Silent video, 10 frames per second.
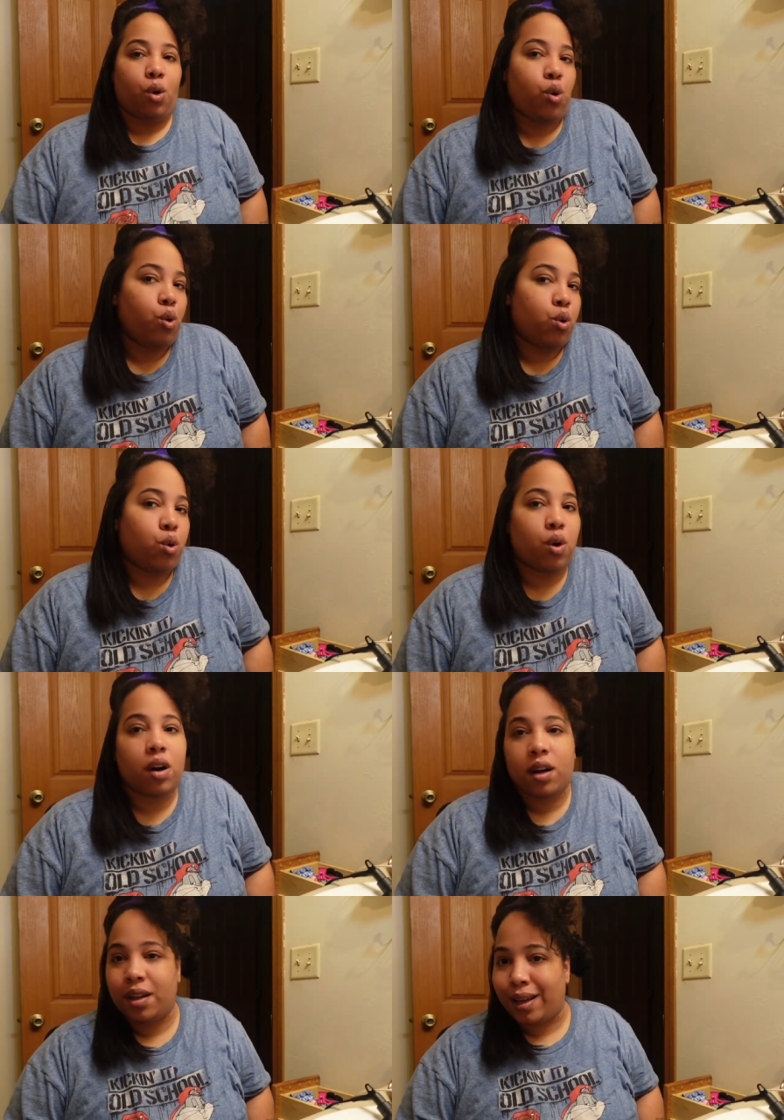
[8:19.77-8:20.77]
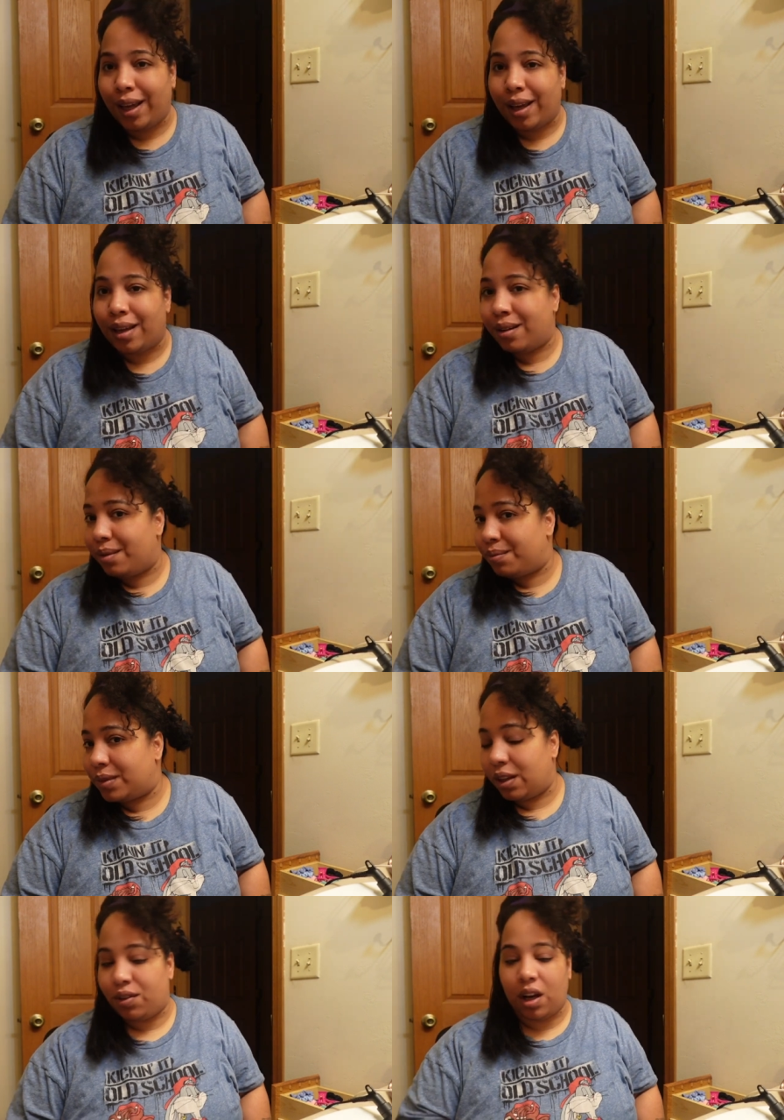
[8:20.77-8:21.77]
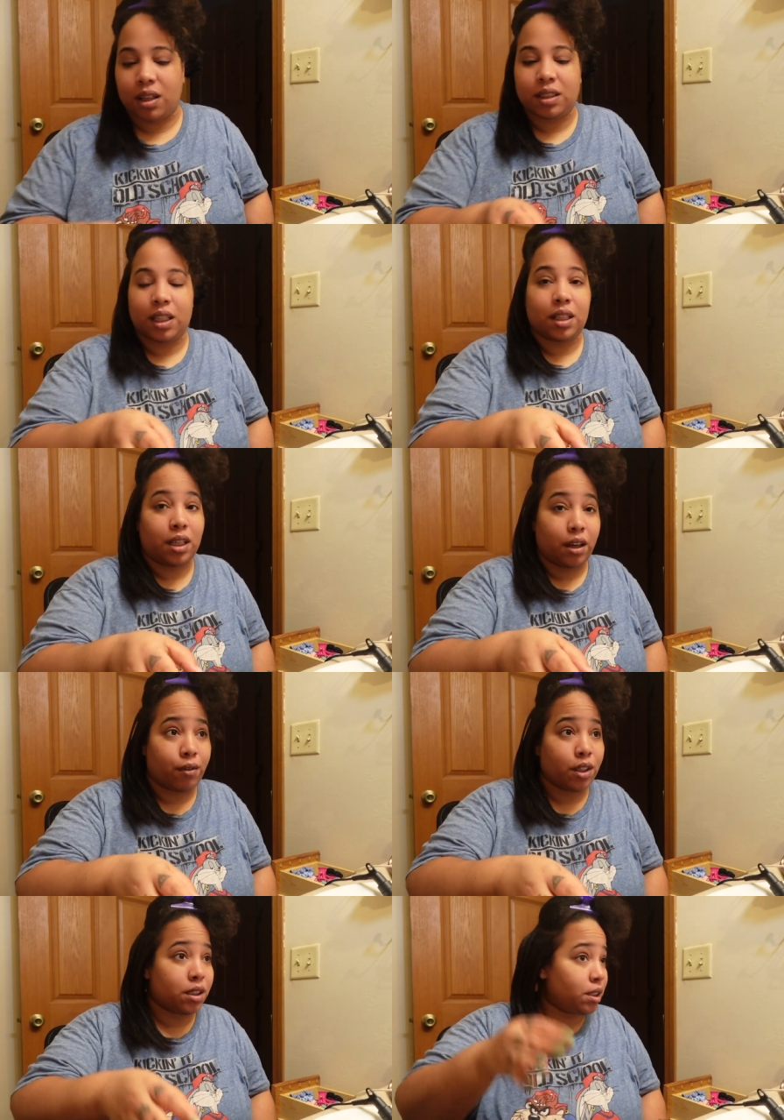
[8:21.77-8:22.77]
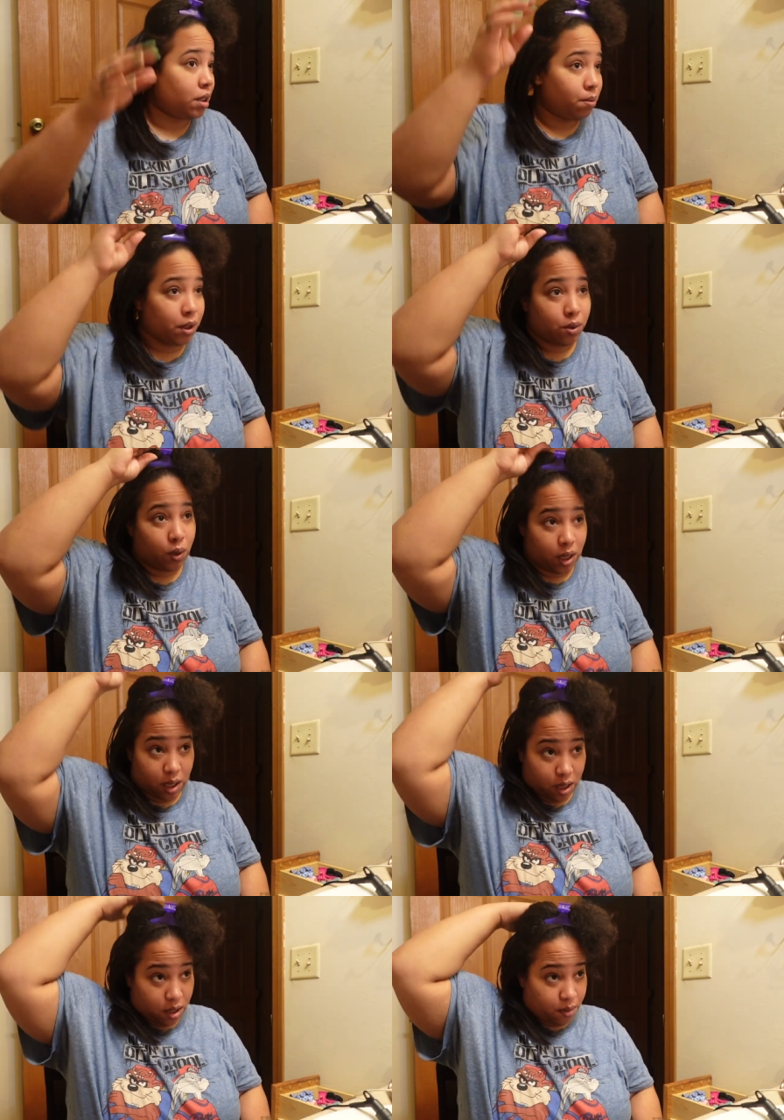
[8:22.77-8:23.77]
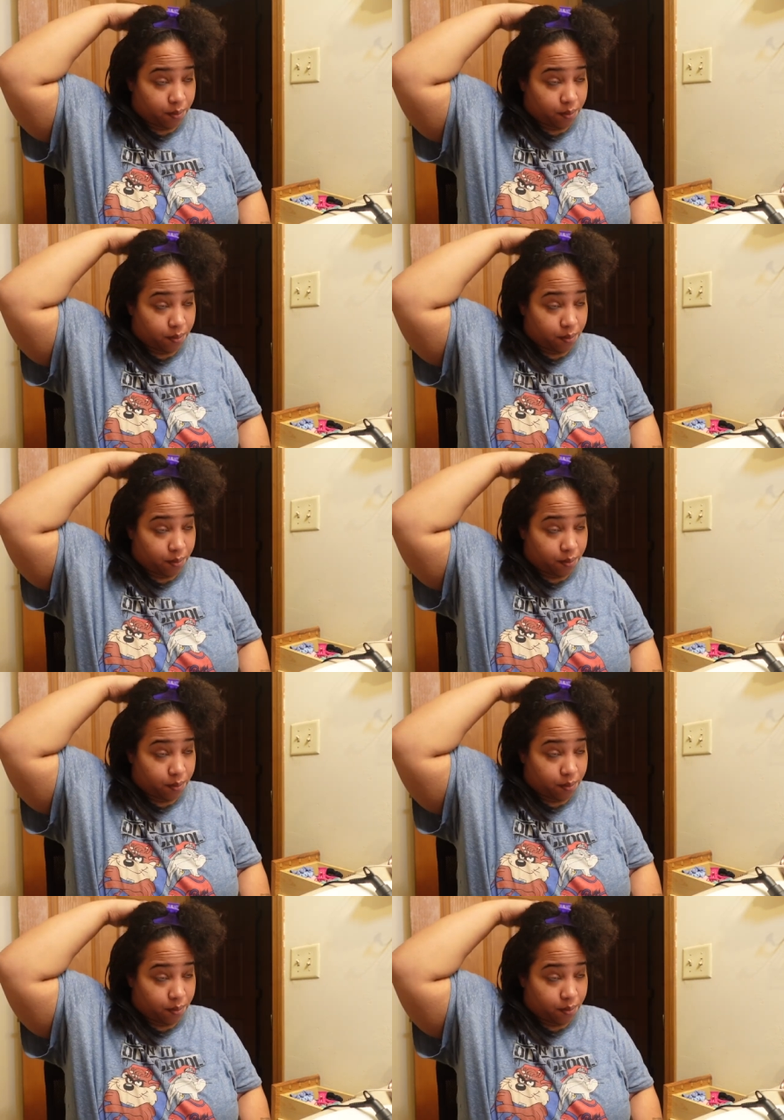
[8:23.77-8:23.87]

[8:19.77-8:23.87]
whew, yeah, if y'all see the difference between